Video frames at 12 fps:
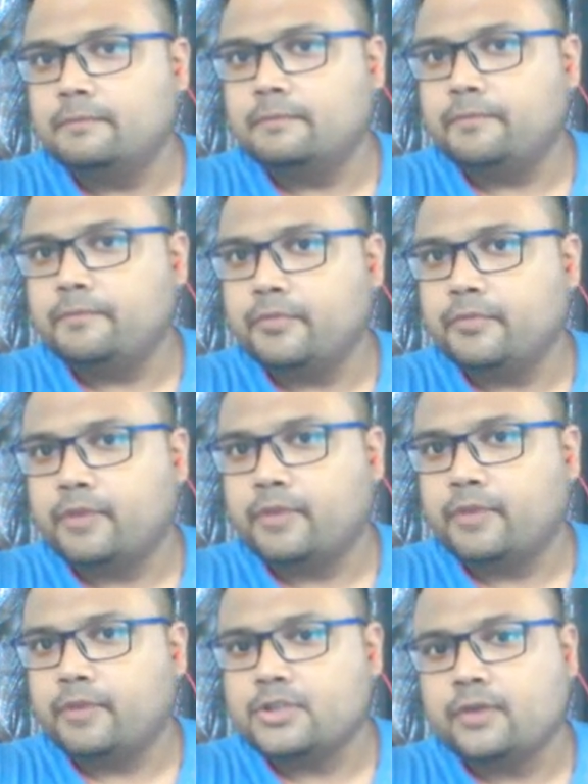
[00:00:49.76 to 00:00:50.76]
first of
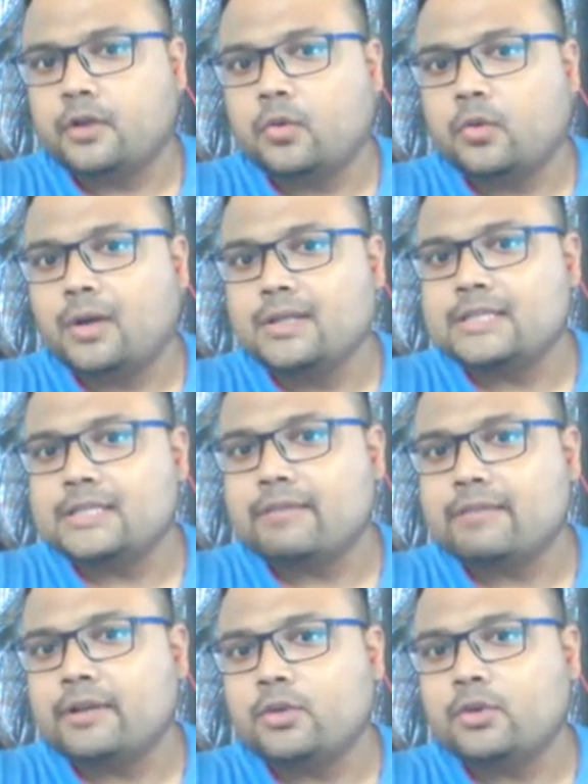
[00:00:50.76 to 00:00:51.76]
all,
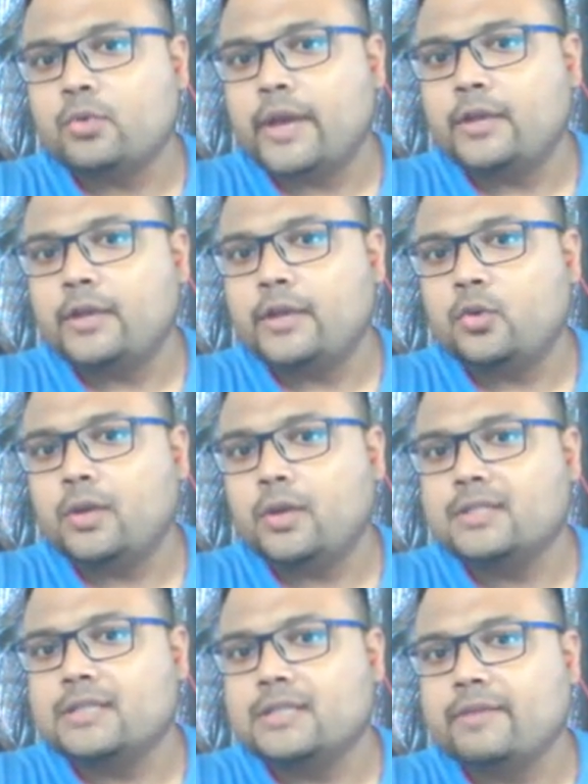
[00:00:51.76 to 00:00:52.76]
1728 to
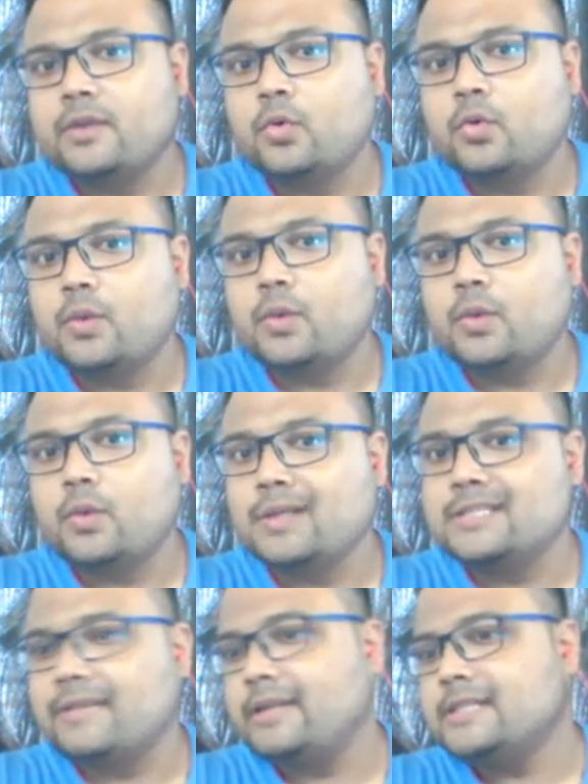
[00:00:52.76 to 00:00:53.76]
1717.
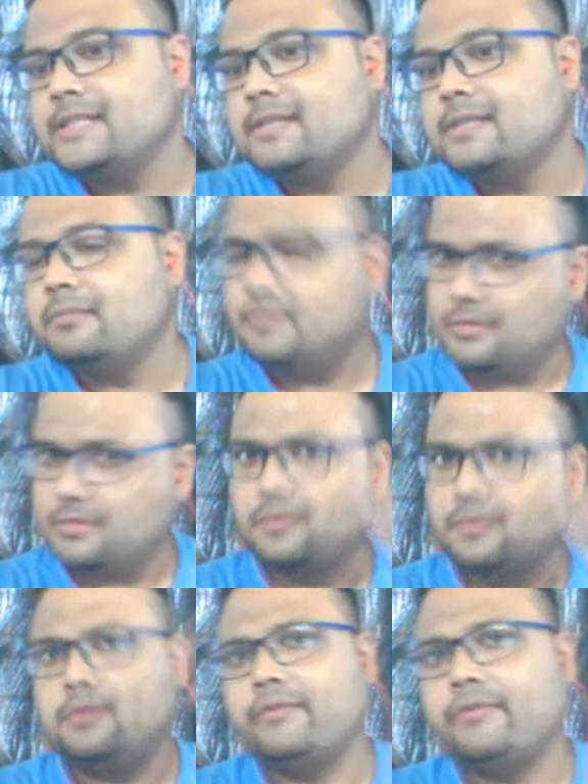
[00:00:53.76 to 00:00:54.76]
This is the
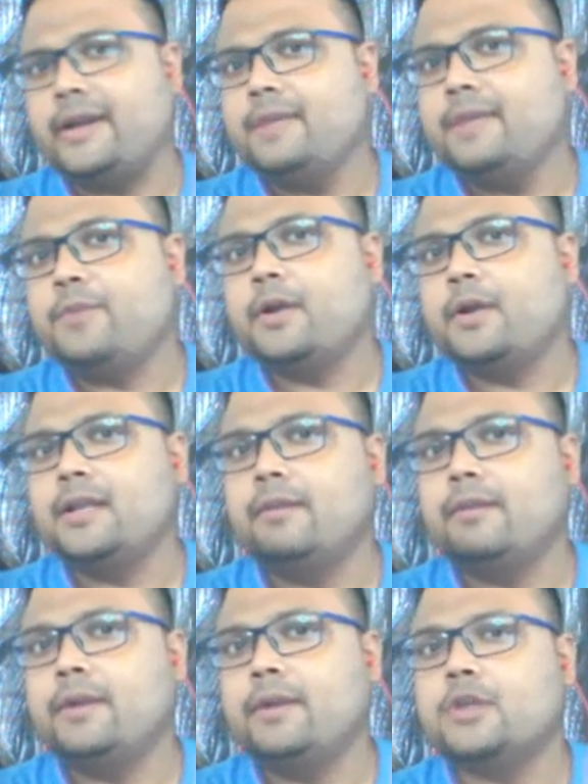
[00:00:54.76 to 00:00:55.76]
very important level,
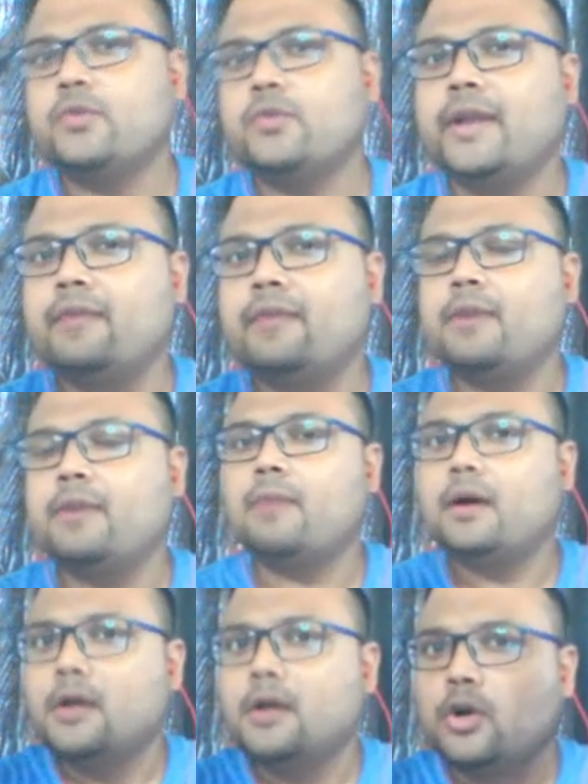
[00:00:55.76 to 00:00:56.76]
because whenever
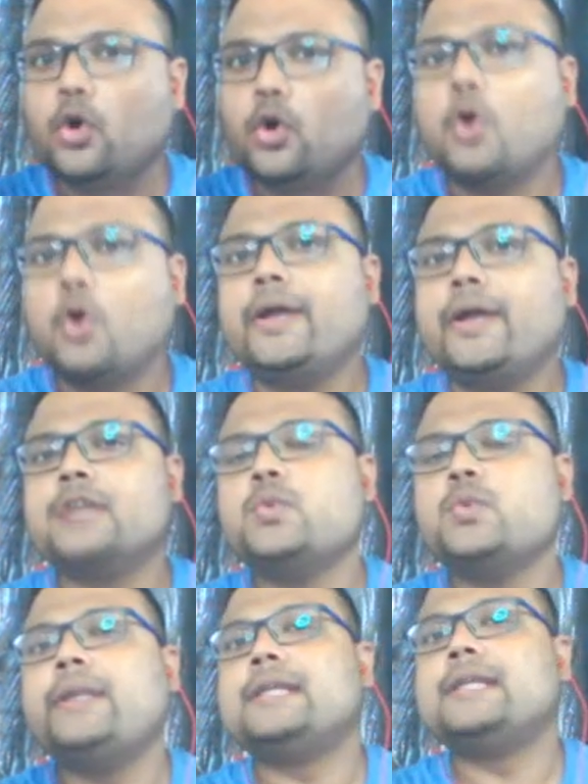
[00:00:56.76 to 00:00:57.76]
gold has
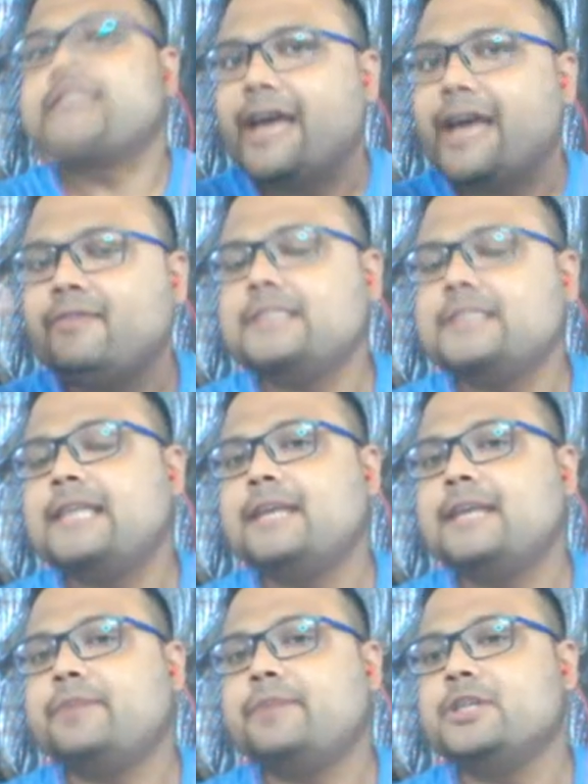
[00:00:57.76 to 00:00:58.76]
witnessed heavy selling
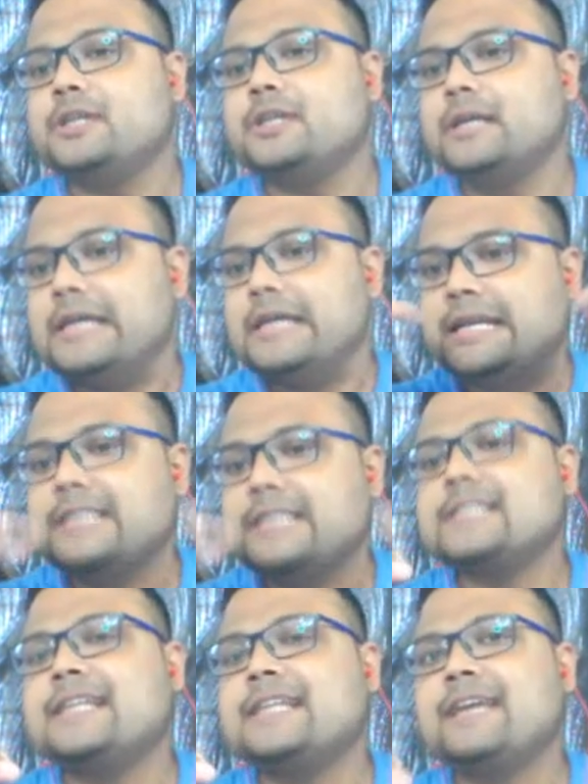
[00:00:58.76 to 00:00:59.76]
pressure, this is the
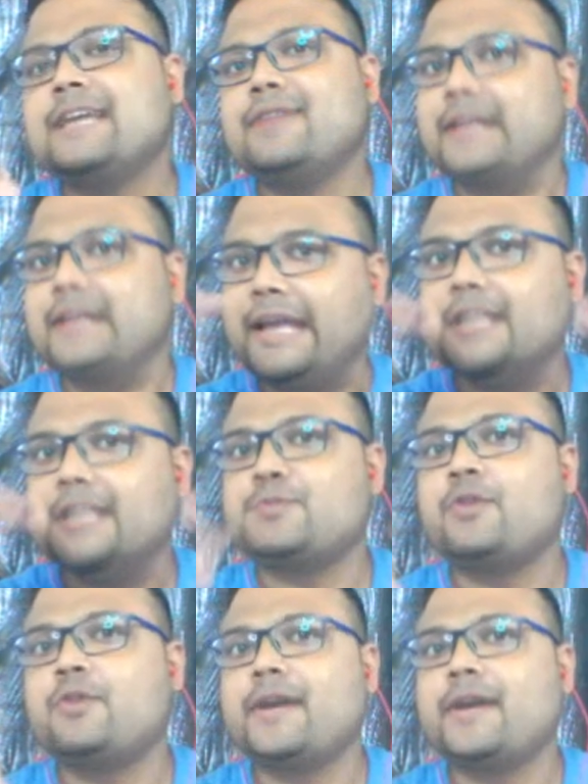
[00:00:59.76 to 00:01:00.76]
level that has
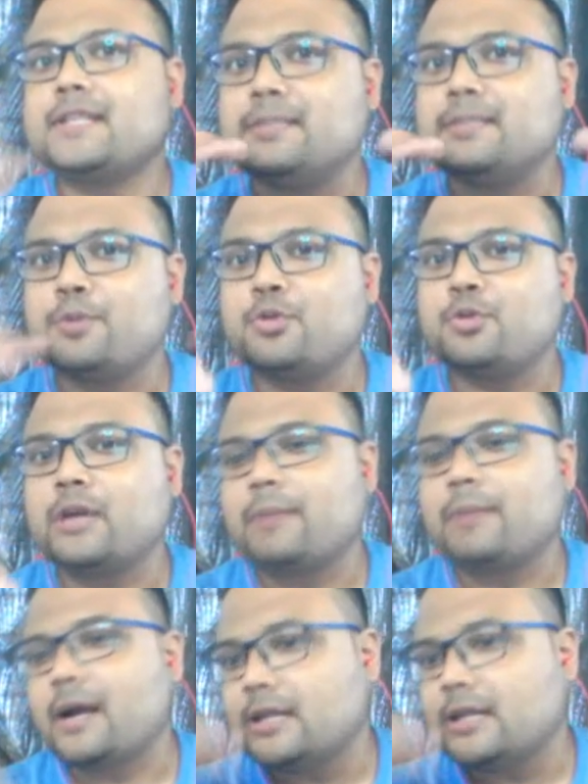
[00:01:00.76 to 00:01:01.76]
provided support to the
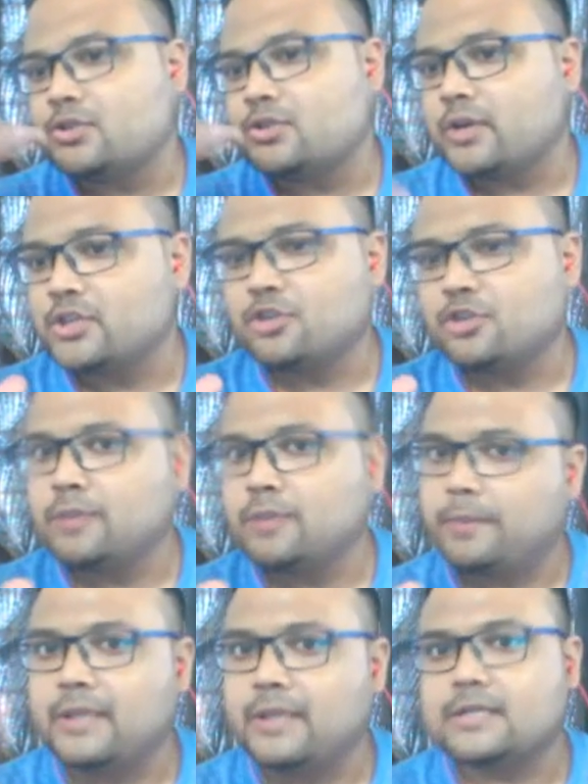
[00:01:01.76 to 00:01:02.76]
market, so it should be
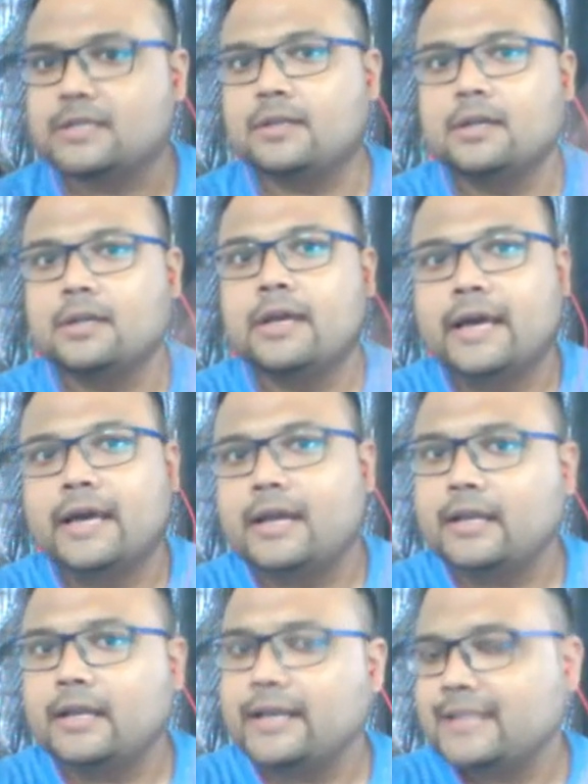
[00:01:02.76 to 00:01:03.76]
present. And the
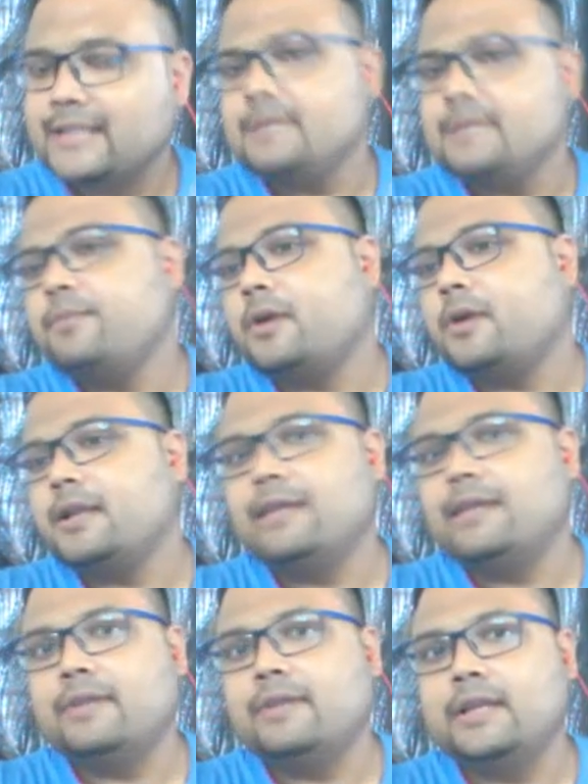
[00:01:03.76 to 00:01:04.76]
next important level
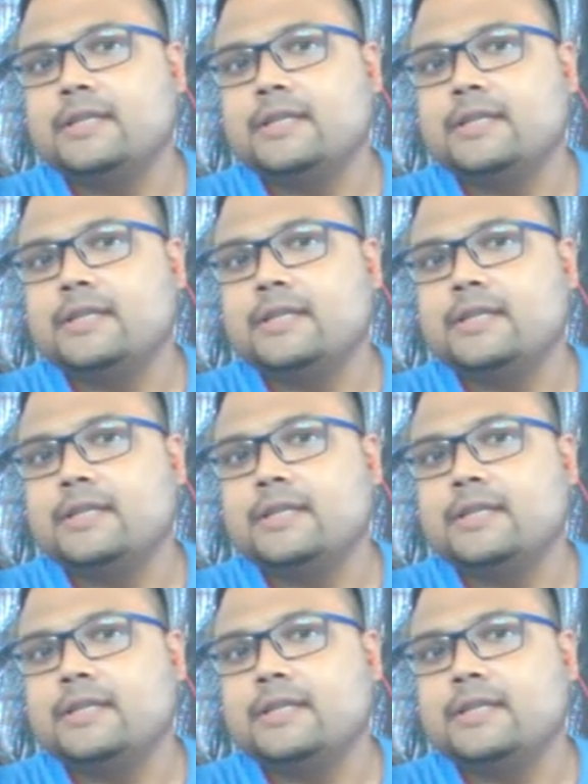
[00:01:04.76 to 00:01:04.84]
is